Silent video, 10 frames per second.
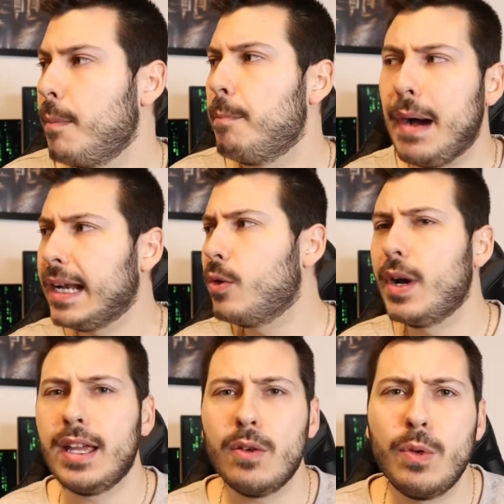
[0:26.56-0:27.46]
By the
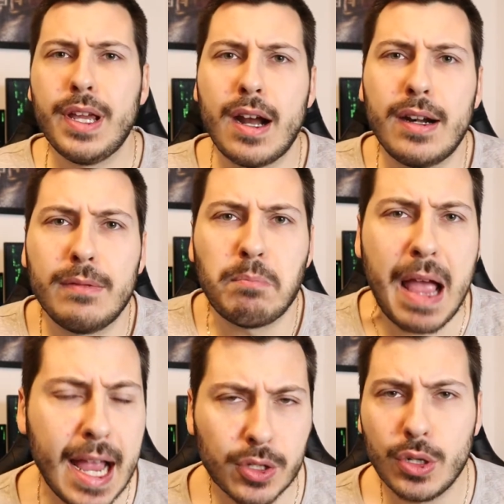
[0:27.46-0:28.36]
way, we are
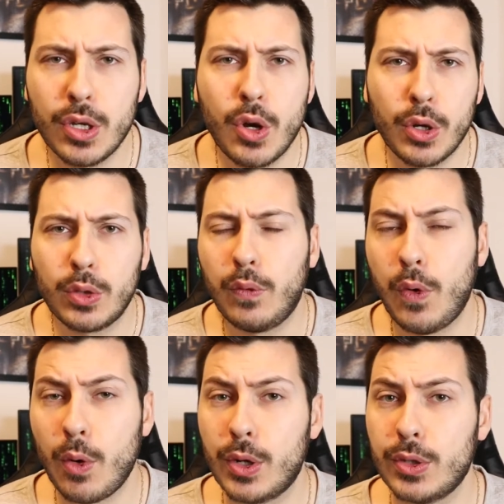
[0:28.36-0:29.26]
actually going to
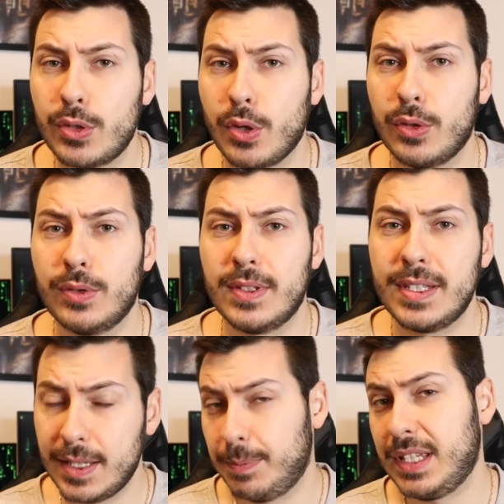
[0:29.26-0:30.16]
focus on
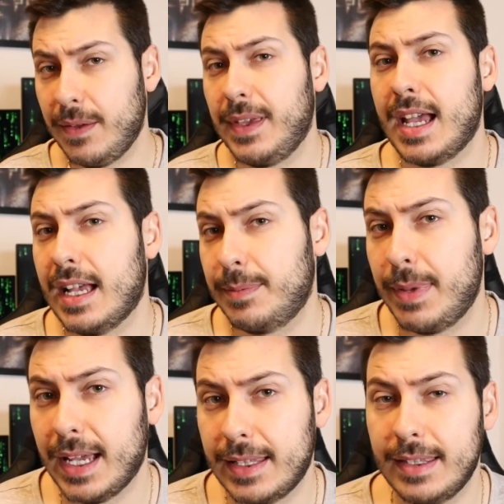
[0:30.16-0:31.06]
this specific
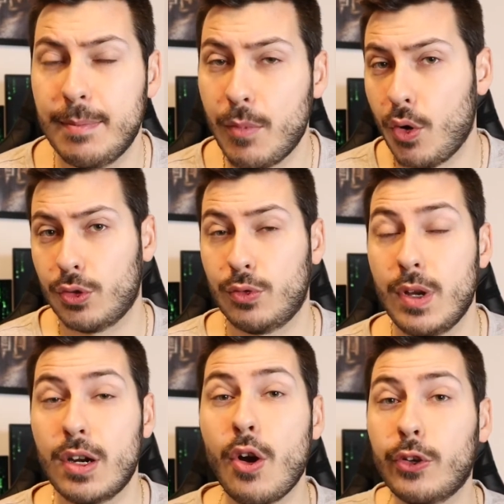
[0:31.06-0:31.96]
aspect the most. We
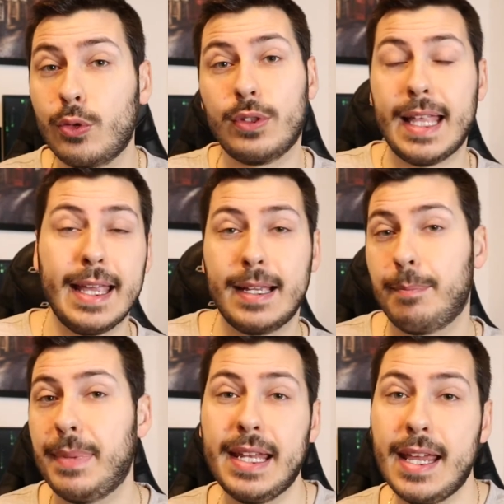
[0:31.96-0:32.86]
are going to take a
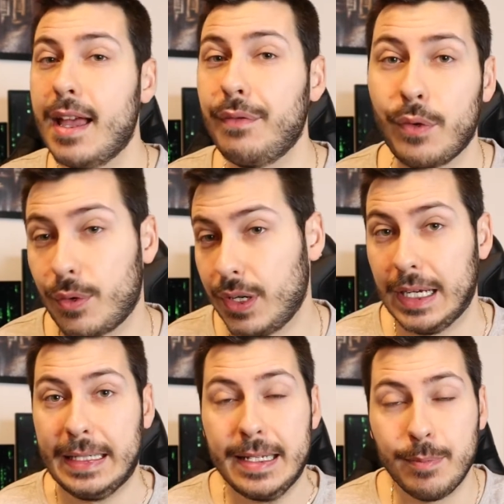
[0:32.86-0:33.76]
PDF or
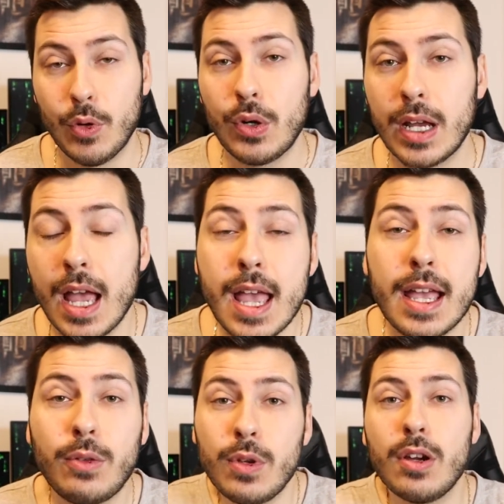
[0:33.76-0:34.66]
an ebook
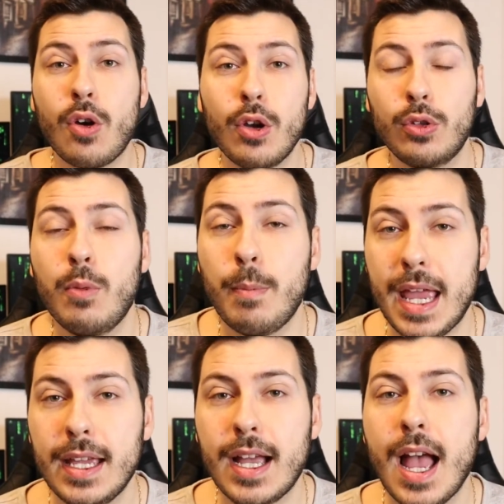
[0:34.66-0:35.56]
and we are going to
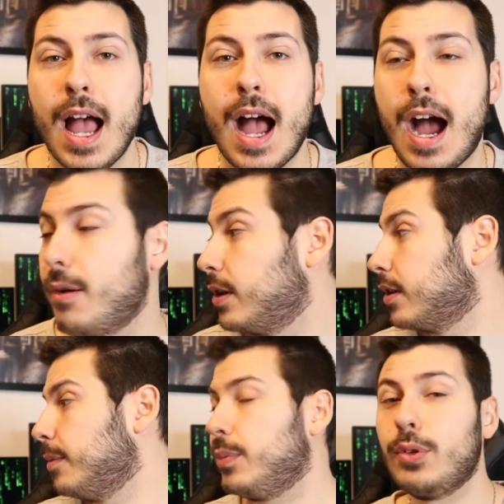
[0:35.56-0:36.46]
make our
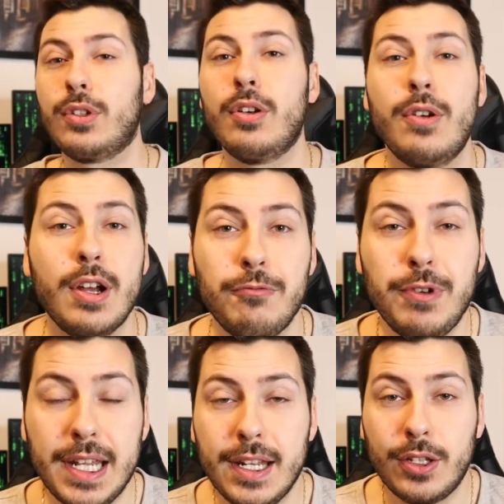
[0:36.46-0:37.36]
computer
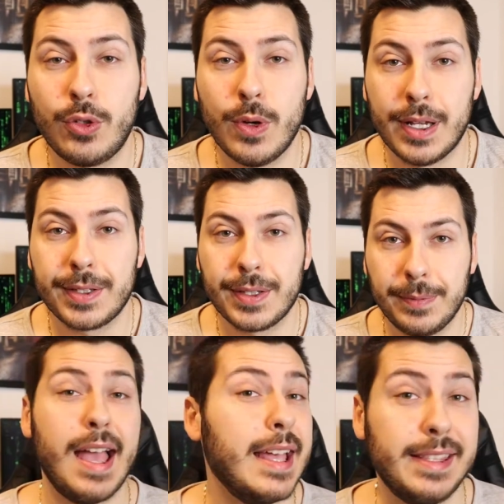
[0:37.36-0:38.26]
read it to us.
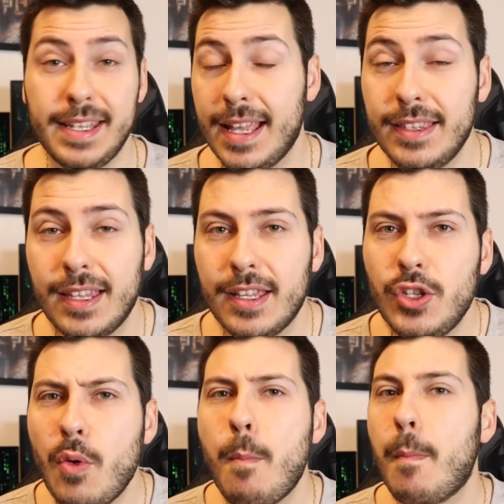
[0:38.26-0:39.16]
At the end,
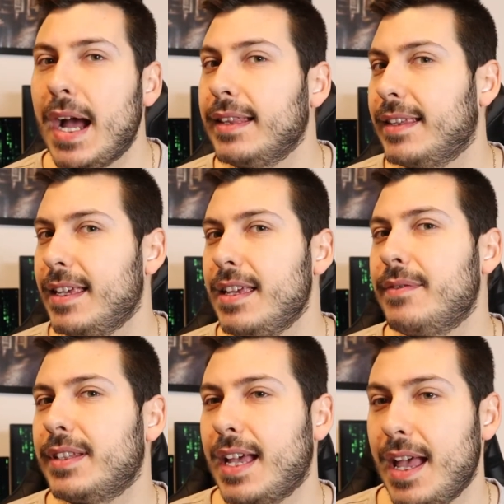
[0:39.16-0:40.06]
you might
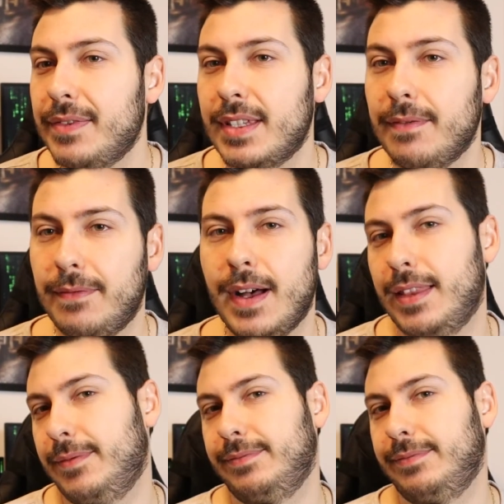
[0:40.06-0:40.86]
even have some fun.